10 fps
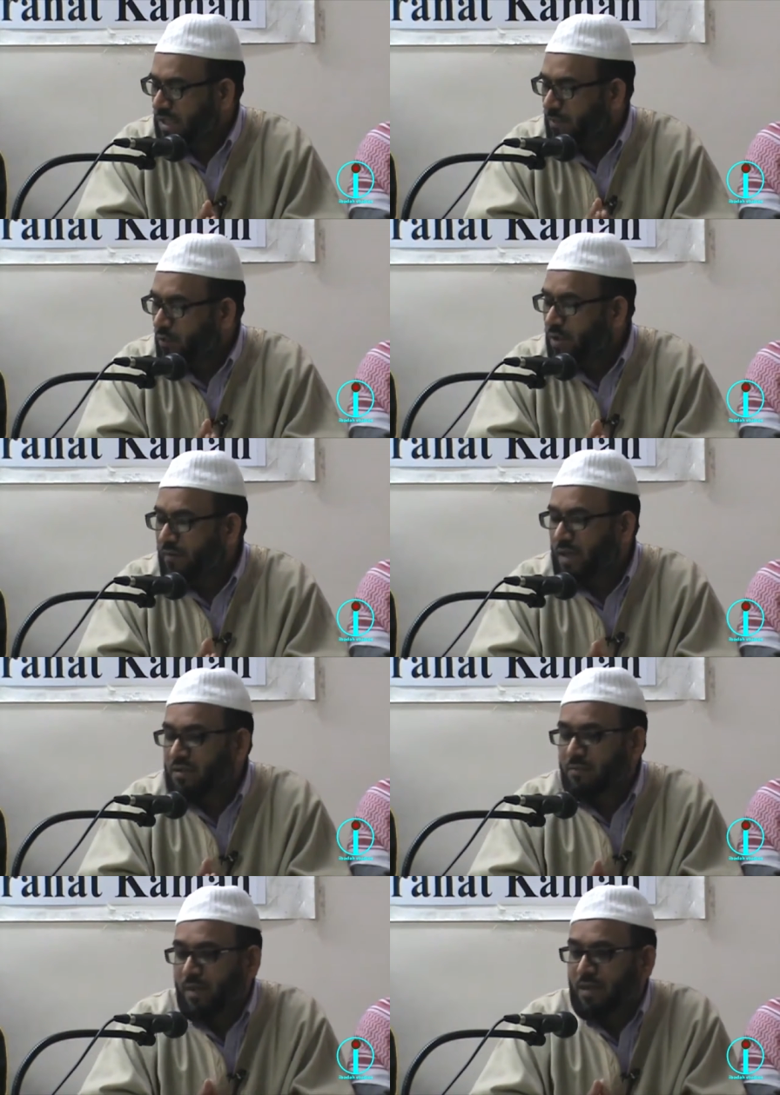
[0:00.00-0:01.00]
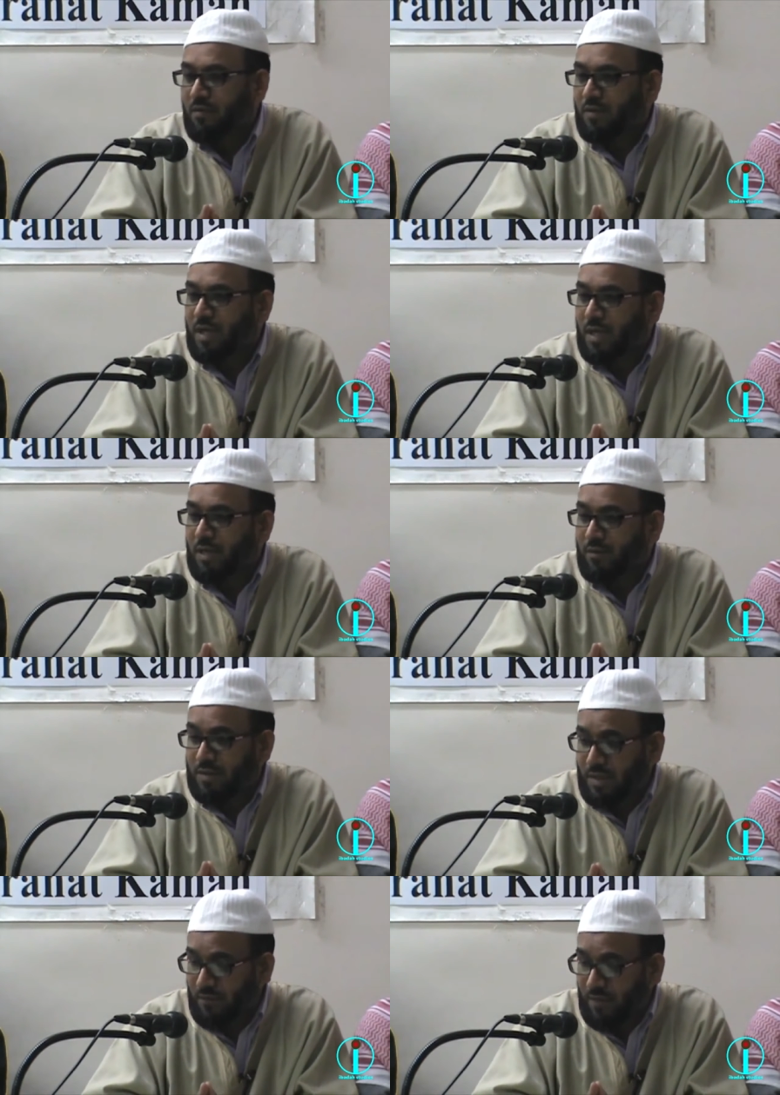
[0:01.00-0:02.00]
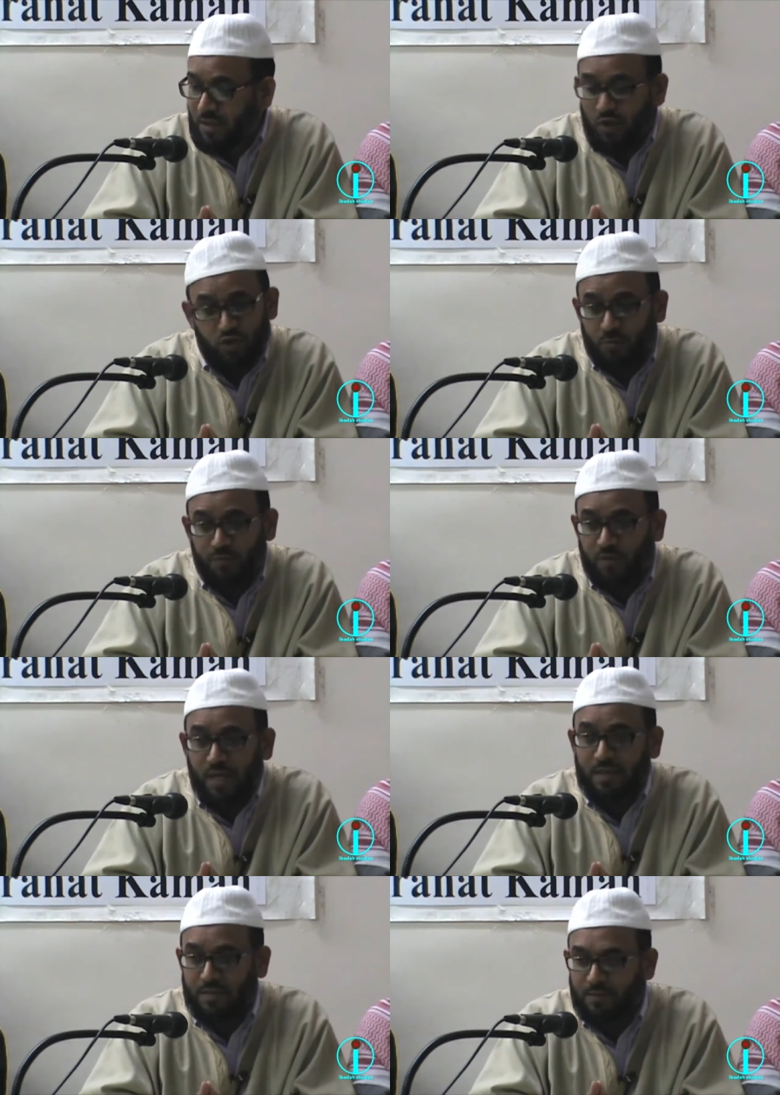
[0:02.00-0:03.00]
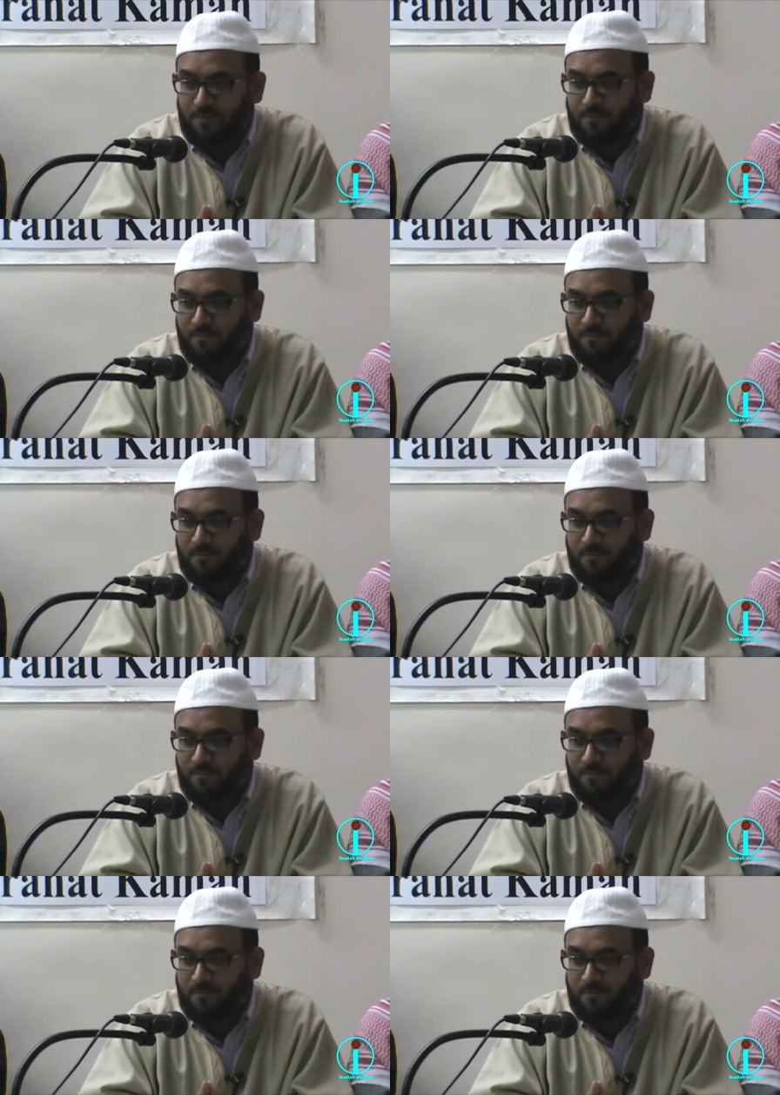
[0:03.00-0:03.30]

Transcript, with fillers: The book of Allah subhanahu wa taala was revealed not to be forgotten,